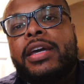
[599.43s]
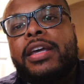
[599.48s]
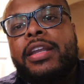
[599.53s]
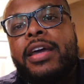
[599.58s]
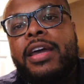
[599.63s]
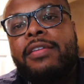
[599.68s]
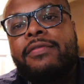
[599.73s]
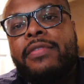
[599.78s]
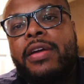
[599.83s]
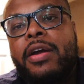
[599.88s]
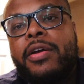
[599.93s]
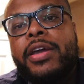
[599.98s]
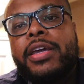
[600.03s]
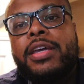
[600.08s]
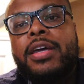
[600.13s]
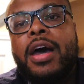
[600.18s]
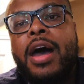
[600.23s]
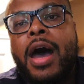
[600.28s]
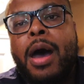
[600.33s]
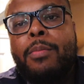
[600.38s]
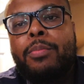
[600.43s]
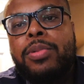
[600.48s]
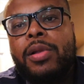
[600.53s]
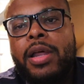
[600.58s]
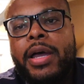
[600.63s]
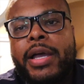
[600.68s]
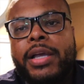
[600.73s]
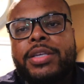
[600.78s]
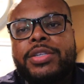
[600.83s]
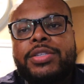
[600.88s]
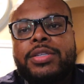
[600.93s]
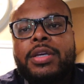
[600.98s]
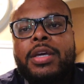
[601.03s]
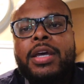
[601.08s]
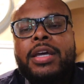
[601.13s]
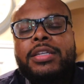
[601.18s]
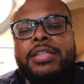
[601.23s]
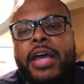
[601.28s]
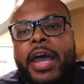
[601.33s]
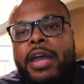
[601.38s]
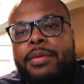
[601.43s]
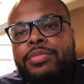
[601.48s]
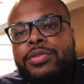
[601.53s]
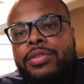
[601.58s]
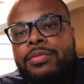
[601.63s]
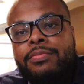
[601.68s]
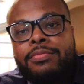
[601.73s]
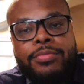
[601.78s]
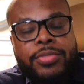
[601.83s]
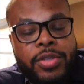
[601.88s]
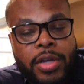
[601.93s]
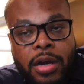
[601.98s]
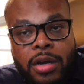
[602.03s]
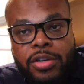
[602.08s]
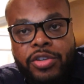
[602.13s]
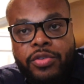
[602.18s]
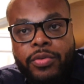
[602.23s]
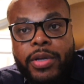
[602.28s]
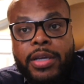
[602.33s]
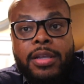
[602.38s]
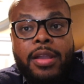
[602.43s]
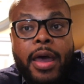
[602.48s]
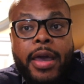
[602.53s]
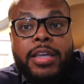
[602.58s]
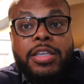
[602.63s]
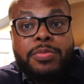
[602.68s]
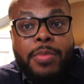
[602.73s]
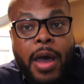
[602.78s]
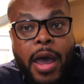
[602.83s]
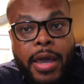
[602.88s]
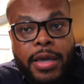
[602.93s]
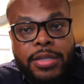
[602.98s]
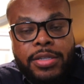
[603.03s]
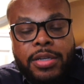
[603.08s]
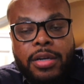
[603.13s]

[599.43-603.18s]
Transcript: in a very complex type surgery like spine